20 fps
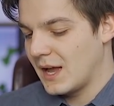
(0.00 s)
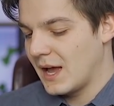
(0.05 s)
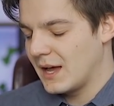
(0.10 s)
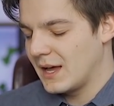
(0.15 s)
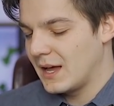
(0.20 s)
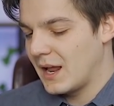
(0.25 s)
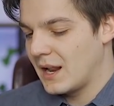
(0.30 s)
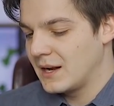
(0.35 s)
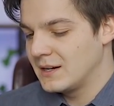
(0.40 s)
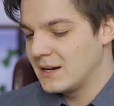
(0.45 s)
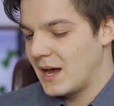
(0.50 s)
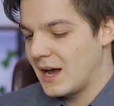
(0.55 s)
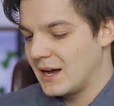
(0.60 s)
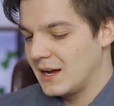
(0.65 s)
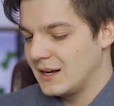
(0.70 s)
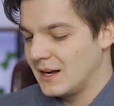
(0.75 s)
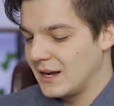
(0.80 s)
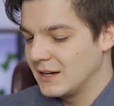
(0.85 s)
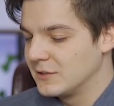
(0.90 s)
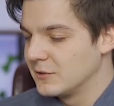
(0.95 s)
and
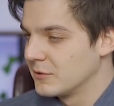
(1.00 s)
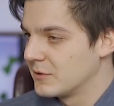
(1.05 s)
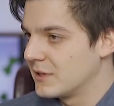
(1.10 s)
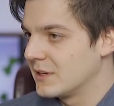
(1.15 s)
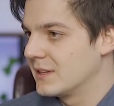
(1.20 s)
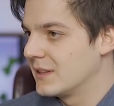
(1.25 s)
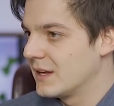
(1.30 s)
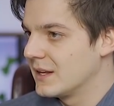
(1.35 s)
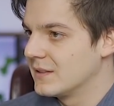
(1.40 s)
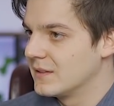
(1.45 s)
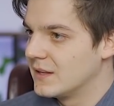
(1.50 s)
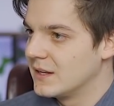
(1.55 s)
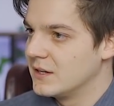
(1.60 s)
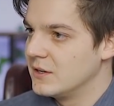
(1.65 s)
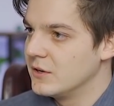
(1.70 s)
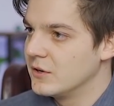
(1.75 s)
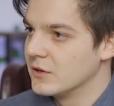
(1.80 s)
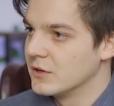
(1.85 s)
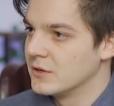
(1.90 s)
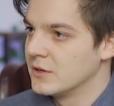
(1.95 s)
I don't think that
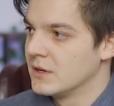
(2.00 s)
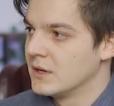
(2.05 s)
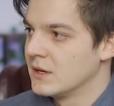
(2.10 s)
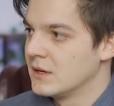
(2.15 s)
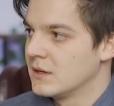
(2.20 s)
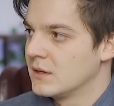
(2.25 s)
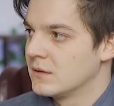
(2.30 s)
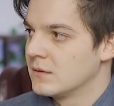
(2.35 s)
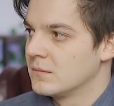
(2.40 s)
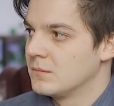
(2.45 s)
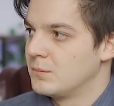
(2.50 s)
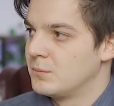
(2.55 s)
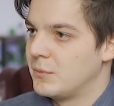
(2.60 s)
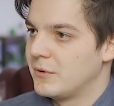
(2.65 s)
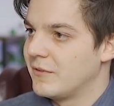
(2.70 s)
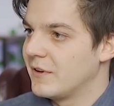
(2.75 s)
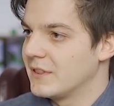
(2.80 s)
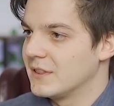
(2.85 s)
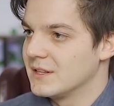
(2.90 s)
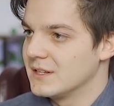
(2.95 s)
you could
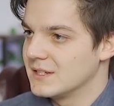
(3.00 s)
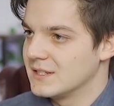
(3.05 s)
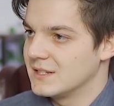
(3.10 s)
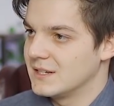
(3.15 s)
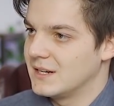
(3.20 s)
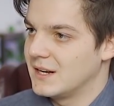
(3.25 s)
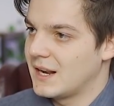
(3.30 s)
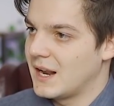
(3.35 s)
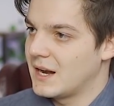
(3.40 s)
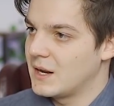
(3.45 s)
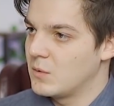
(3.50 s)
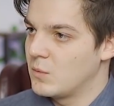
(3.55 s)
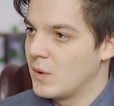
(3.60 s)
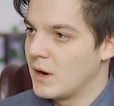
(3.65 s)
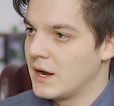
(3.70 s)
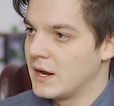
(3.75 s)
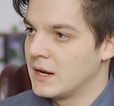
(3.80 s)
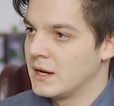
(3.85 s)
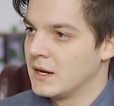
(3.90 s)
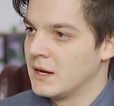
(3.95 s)
prevent this in any
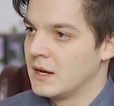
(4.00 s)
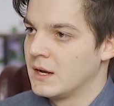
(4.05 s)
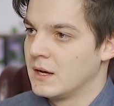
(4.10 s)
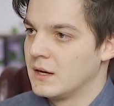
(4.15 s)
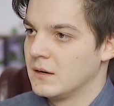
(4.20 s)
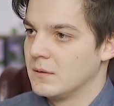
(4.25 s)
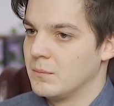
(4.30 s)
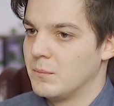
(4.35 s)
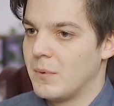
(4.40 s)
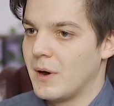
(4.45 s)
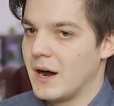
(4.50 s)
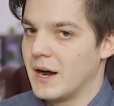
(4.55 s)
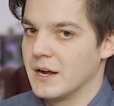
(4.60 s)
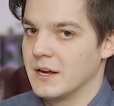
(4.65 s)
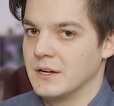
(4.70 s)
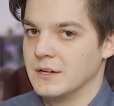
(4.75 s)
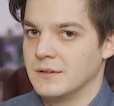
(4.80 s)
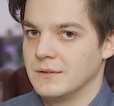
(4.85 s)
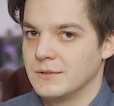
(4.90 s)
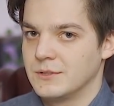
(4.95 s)
way
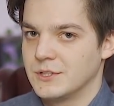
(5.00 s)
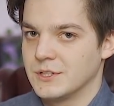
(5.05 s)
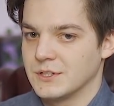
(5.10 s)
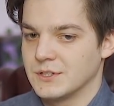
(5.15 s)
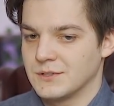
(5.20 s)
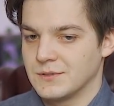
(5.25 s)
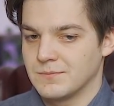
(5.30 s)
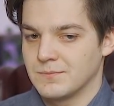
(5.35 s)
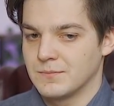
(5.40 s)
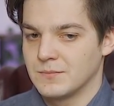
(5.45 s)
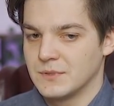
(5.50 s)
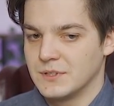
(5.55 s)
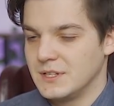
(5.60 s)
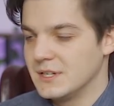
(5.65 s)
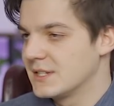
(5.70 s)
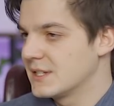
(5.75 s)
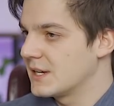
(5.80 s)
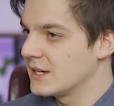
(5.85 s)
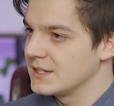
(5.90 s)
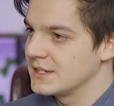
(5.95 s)
by just
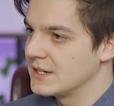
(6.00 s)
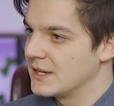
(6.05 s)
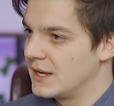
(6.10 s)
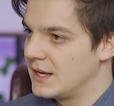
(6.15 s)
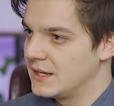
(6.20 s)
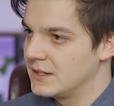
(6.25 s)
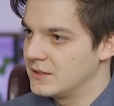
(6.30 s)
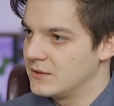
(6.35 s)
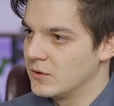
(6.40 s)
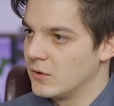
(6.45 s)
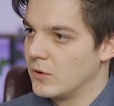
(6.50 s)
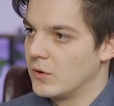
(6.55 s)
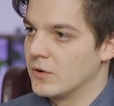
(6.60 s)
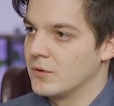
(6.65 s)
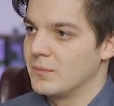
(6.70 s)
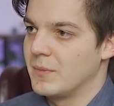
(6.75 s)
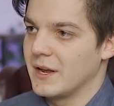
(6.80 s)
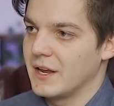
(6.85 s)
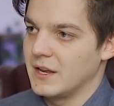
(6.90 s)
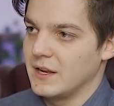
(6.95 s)
discussing it or
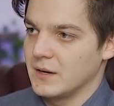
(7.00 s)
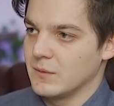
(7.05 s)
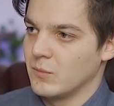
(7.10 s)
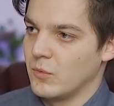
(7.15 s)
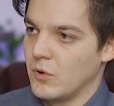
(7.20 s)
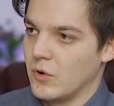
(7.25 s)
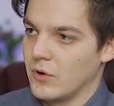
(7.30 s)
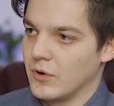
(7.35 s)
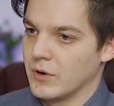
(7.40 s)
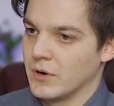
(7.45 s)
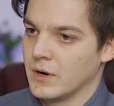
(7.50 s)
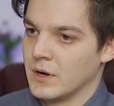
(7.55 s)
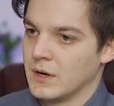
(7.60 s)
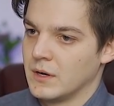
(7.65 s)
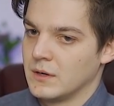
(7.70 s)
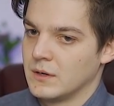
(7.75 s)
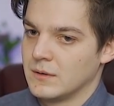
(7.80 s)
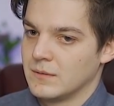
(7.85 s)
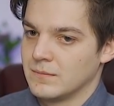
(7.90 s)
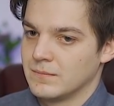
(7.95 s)
making it more
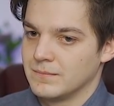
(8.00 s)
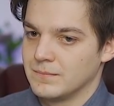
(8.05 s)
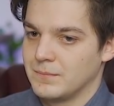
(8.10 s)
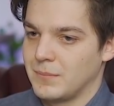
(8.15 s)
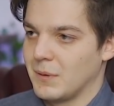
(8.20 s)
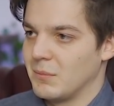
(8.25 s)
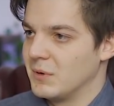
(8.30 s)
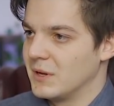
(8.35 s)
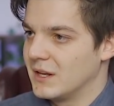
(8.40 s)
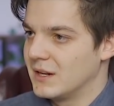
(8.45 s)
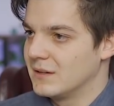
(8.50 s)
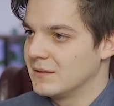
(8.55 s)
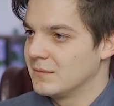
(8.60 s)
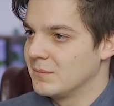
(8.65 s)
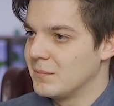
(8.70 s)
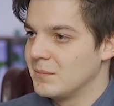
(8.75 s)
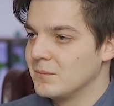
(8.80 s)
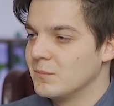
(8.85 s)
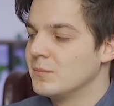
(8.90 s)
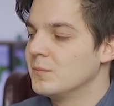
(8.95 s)
public,
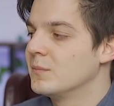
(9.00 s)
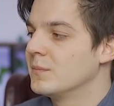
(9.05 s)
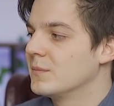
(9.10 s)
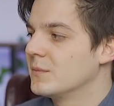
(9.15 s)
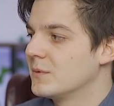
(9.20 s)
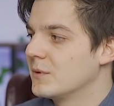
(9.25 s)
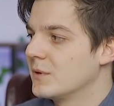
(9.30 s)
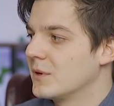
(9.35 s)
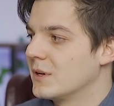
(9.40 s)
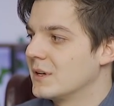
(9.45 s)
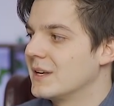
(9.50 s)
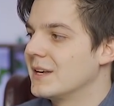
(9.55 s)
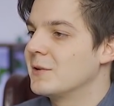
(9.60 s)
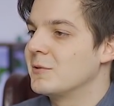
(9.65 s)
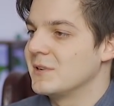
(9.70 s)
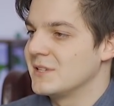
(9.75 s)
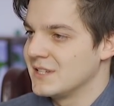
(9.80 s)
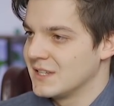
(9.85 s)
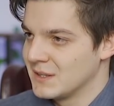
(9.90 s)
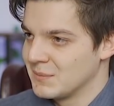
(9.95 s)

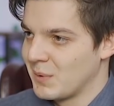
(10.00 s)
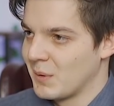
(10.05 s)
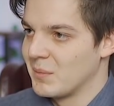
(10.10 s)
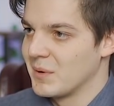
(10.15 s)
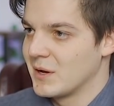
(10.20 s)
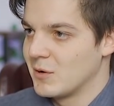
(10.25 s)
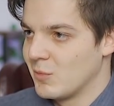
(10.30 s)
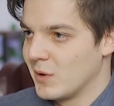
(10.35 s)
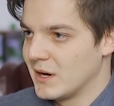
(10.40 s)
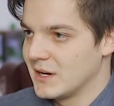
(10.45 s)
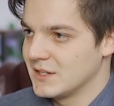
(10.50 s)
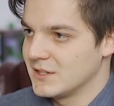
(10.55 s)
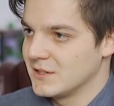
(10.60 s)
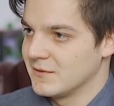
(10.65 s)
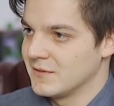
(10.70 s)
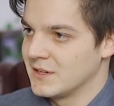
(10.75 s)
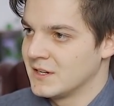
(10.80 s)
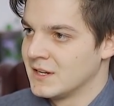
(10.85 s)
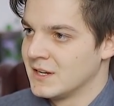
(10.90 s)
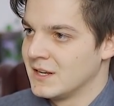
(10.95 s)
increasing the public awareness
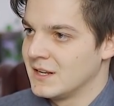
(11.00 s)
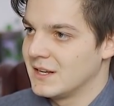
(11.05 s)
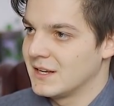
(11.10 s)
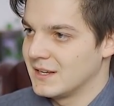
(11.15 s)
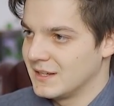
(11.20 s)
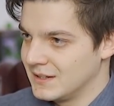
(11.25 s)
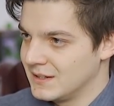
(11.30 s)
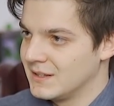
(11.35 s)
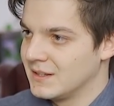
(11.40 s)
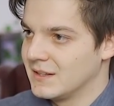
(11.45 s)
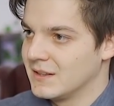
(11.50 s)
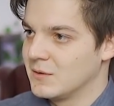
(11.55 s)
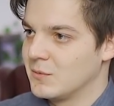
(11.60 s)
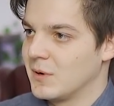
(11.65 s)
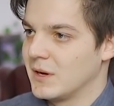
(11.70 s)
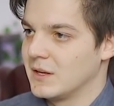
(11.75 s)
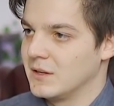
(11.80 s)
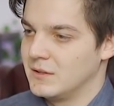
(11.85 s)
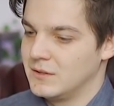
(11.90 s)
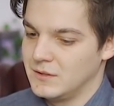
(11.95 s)
of it, like in the
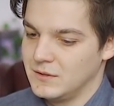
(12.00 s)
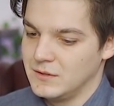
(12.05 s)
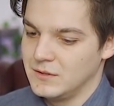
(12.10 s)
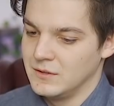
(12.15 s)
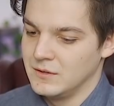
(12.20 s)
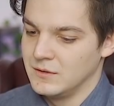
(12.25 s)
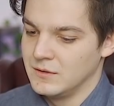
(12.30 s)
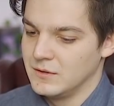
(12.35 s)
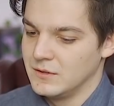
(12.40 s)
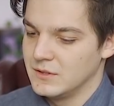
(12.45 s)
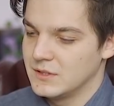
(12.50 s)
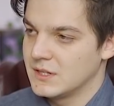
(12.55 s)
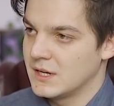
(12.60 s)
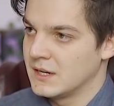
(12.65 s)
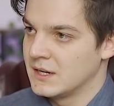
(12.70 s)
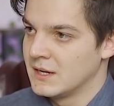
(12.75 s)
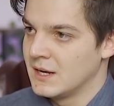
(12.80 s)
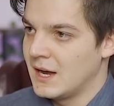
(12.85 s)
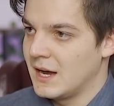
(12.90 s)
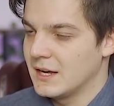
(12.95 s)
way you
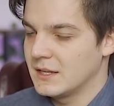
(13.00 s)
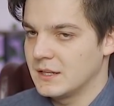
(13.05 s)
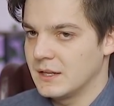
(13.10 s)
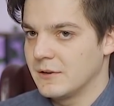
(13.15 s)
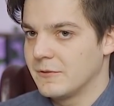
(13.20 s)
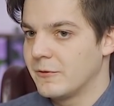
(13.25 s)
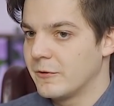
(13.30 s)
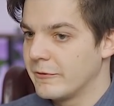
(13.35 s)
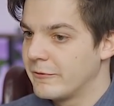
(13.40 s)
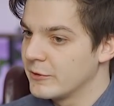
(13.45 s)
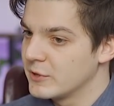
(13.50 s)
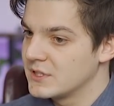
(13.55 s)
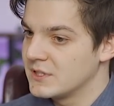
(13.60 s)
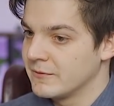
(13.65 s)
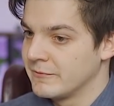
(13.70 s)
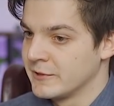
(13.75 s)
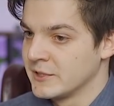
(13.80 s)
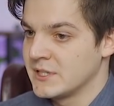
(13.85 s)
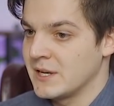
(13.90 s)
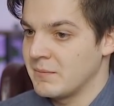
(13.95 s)
said. I think for
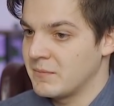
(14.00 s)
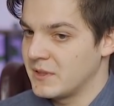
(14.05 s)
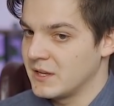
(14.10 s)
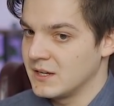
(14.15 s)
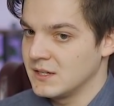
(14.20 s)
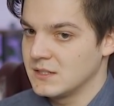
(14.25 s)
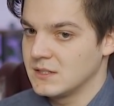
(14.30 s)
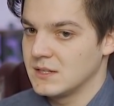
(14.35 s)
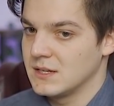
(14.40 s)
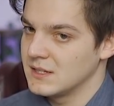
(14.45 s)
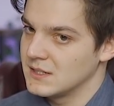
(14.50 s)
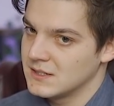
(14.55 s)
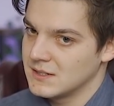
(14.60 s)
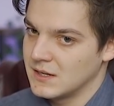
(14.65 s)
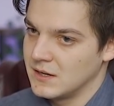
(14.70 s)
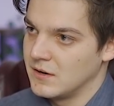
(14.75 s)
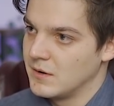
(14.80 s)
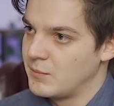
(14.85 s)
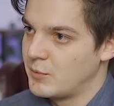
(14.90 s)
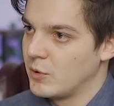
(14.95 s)
some things this
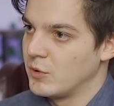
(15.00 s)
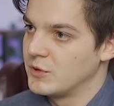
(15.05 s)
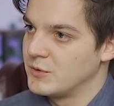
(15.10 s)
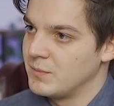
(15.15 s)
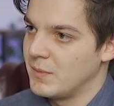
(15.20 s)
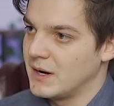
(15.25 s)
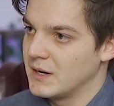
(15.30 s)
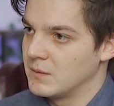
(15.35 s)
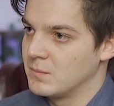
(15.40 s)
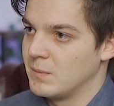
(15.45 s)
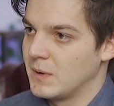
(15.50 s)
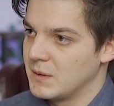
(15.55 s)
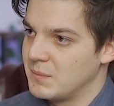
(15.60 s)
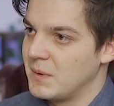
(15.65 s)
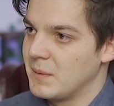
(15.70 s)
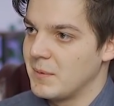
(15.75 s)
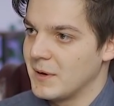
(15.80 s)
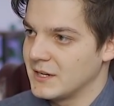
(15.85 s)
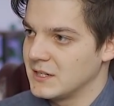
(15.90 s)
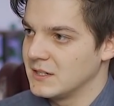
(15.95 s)
kind of approach might be
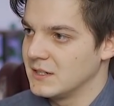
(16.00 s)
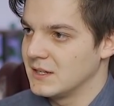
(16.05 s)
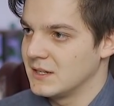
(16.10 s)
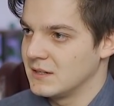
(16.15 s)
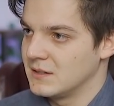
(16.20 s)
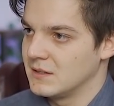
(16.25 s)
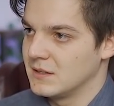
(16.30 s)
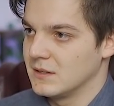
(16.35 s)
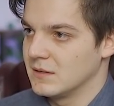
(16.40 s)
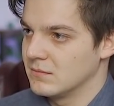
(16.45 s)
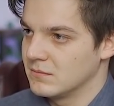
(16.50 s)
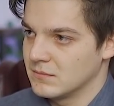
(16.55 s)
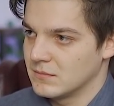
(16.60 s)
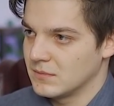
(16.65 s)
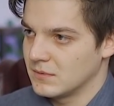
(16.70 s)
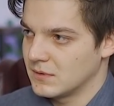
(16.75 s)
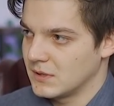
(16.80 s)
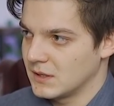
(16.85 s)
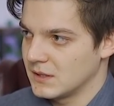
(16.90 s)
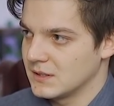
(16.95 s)
better than
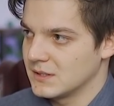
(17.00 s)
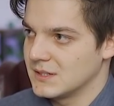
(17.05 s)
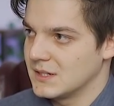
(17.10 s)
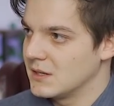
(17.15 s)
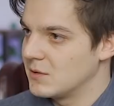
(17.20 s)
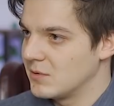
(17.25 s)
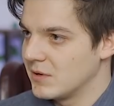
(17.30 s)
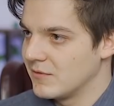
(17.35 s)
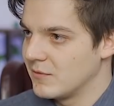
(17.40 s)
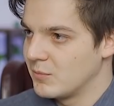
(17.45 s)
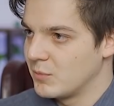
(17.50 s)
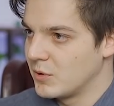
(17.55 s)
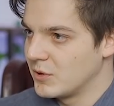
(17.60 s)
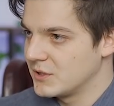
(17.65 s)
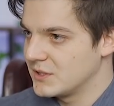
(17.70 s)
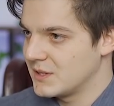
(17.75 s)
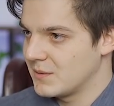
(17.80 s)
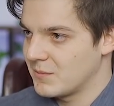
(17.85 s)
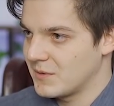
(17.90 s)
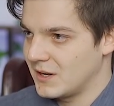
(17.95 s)
like a secretive approach,
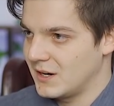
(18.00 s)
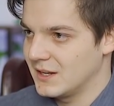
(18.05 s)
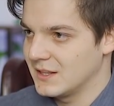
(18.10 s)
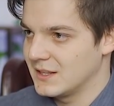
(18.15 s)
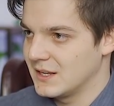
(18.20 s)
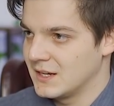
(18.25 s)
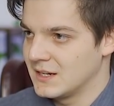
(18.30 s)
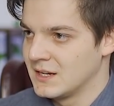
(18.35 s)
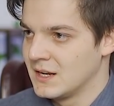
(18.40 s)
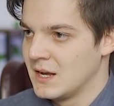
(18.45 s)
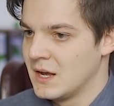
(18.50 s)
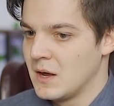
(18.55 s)
something like that.